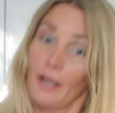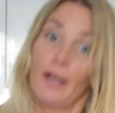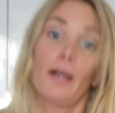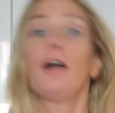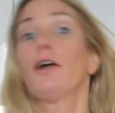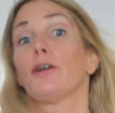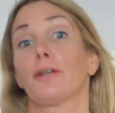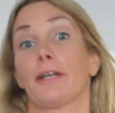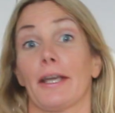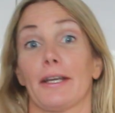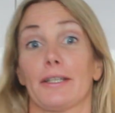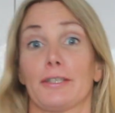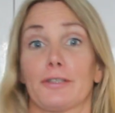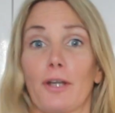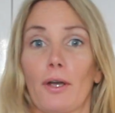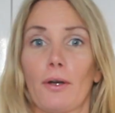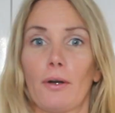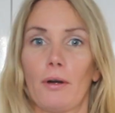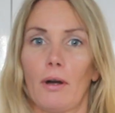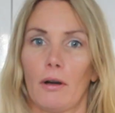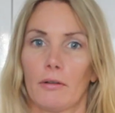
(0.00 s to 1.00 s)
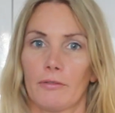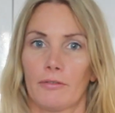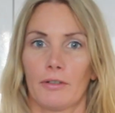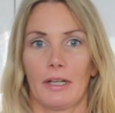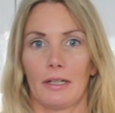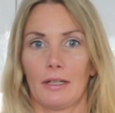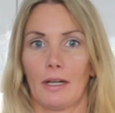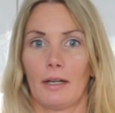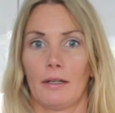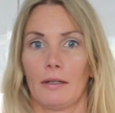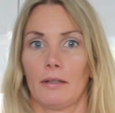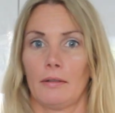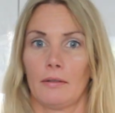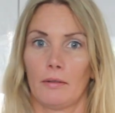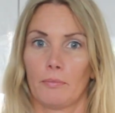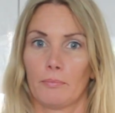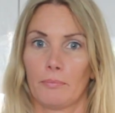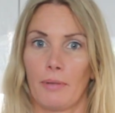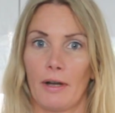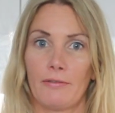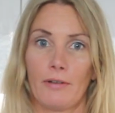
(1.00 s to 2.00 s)
Okay, so our vanilla
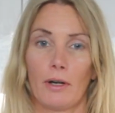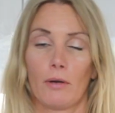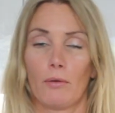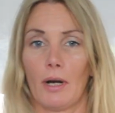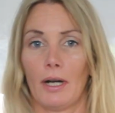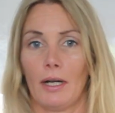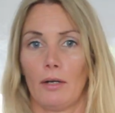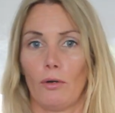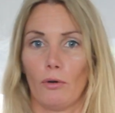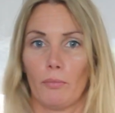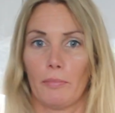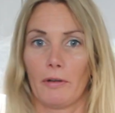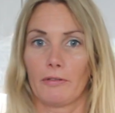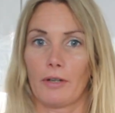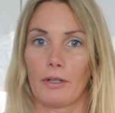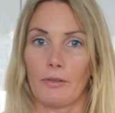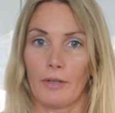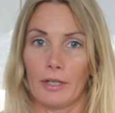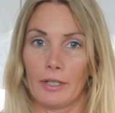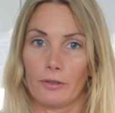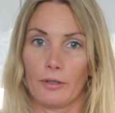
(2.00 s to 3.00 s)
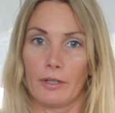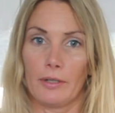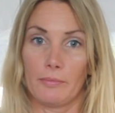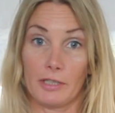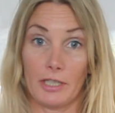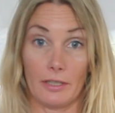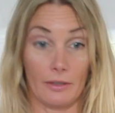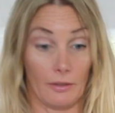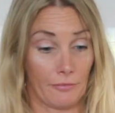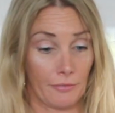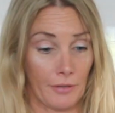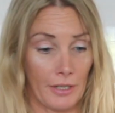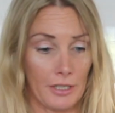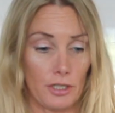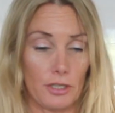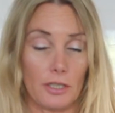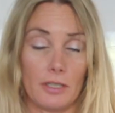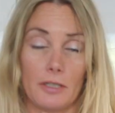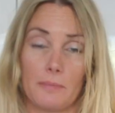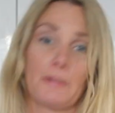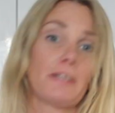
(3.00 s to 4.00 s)
bavarois or Bavarian cream is in the
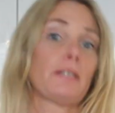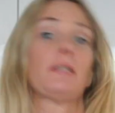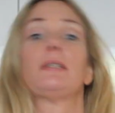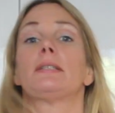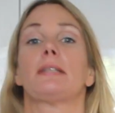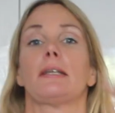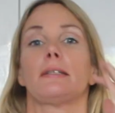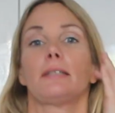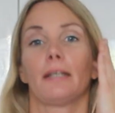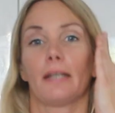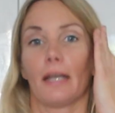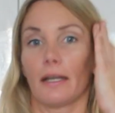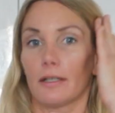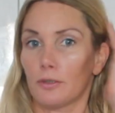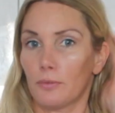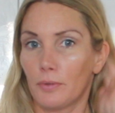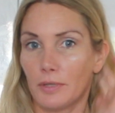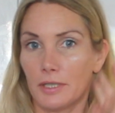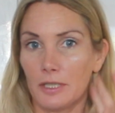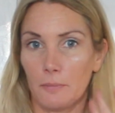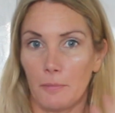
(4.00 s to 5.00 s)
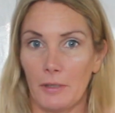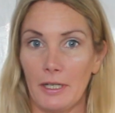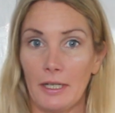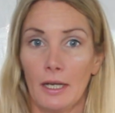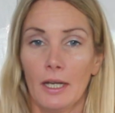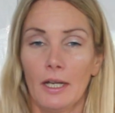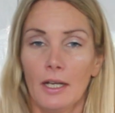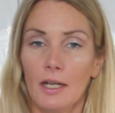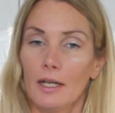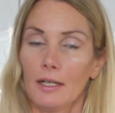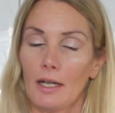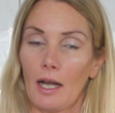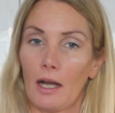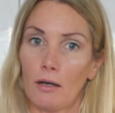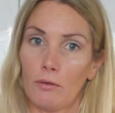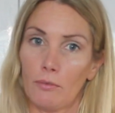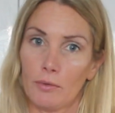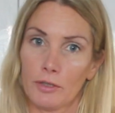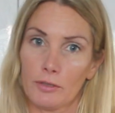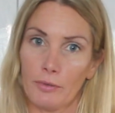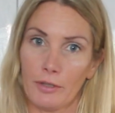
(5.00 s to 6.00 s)
fridge. It's busy sitting as we speak.
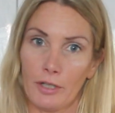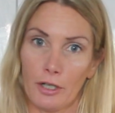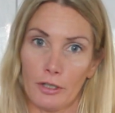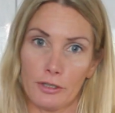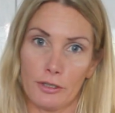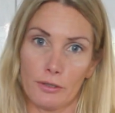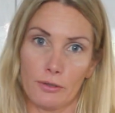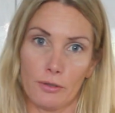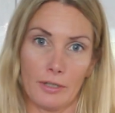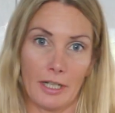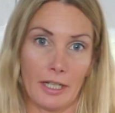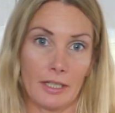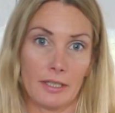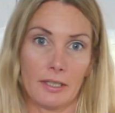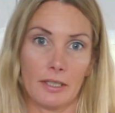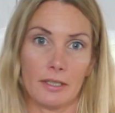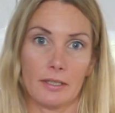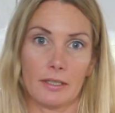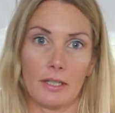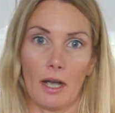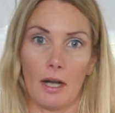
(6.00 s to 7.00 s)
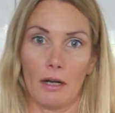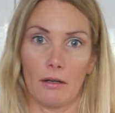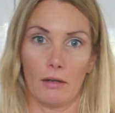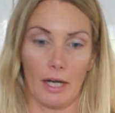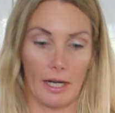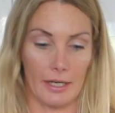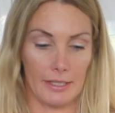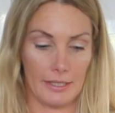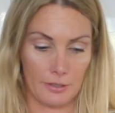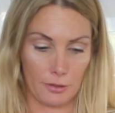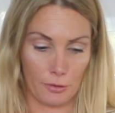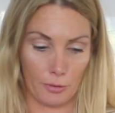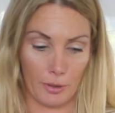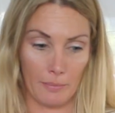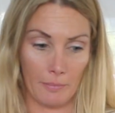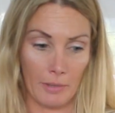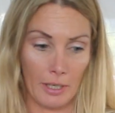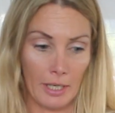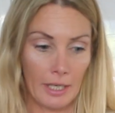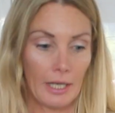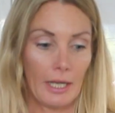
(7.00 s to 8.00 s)
Now what we're going to do next is our ice
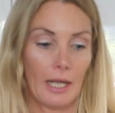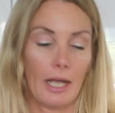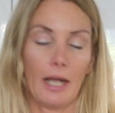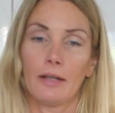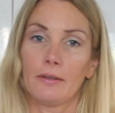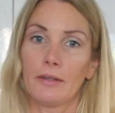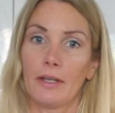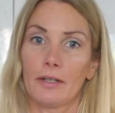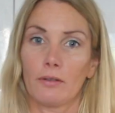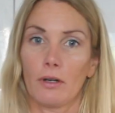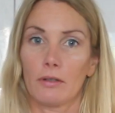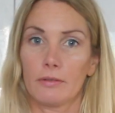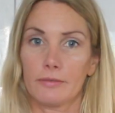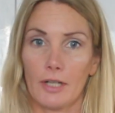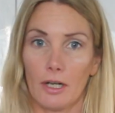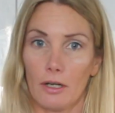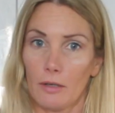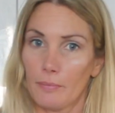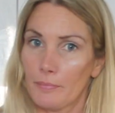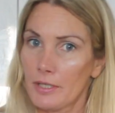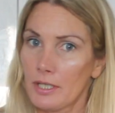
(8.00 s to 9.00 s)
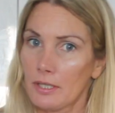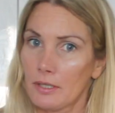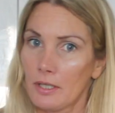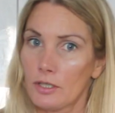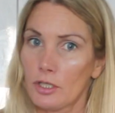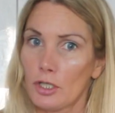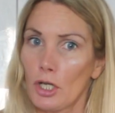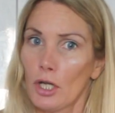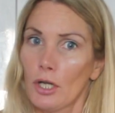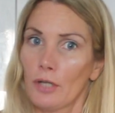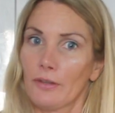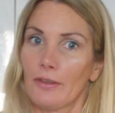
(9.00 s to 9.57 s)
cream and thereafter our biscuits.